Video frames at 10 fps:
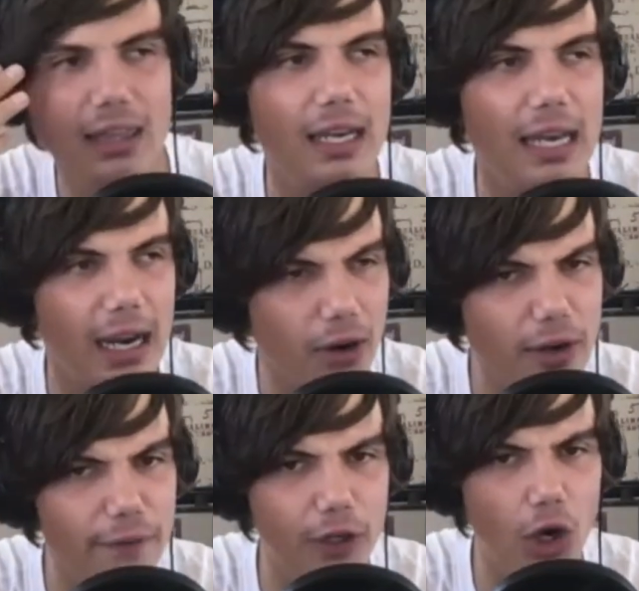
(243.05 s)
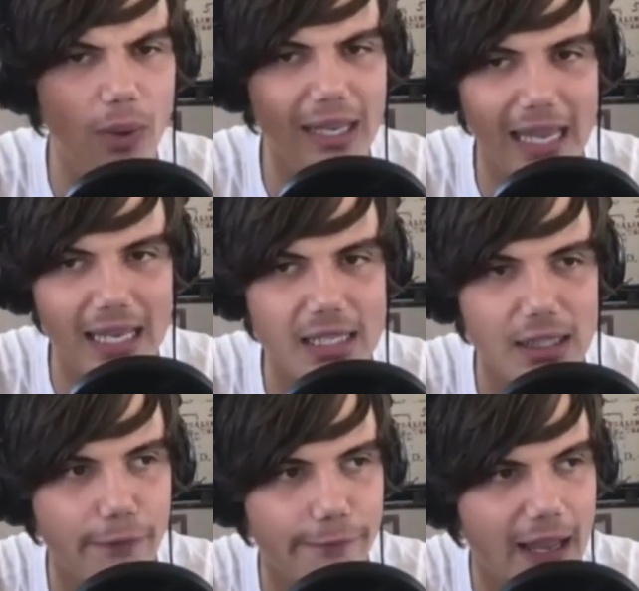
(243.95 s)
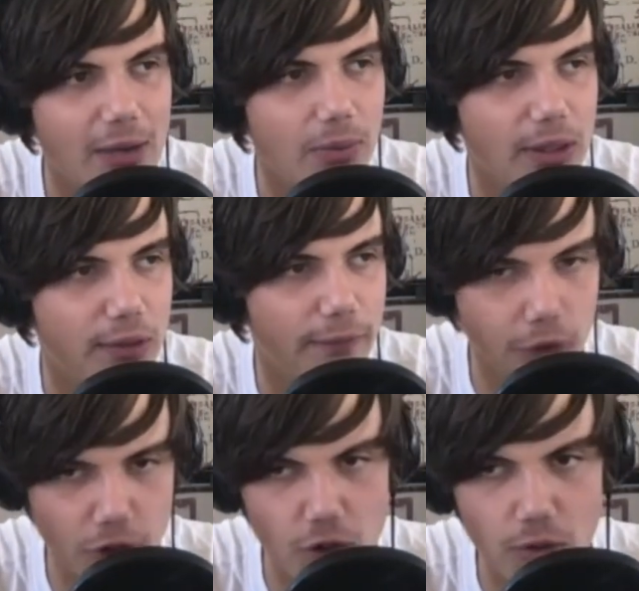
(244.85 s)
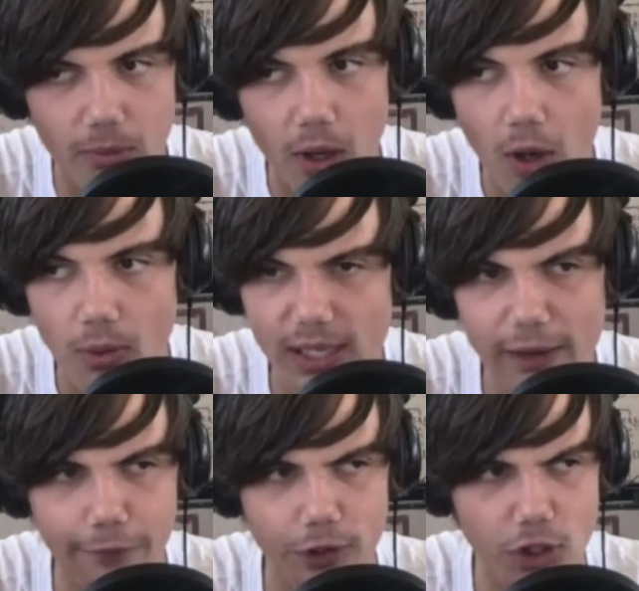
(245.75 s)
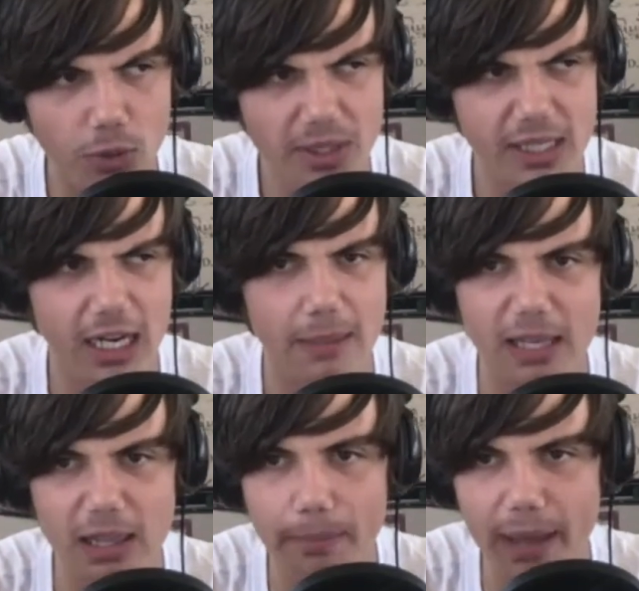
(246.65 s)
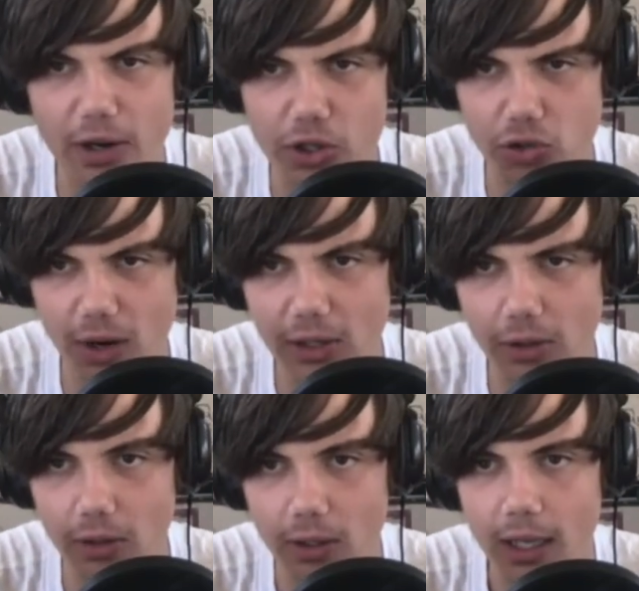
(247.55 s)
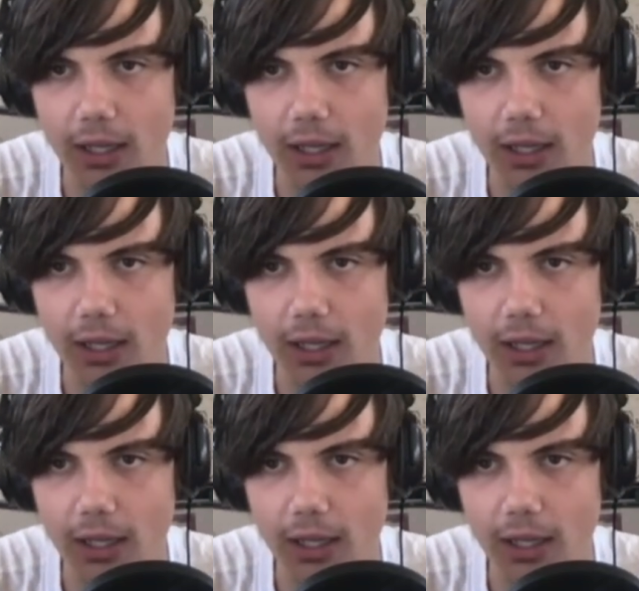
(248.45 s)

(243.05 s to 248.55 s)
the narrative going into the fight with Werdum was that Werdum was going to be the better striker.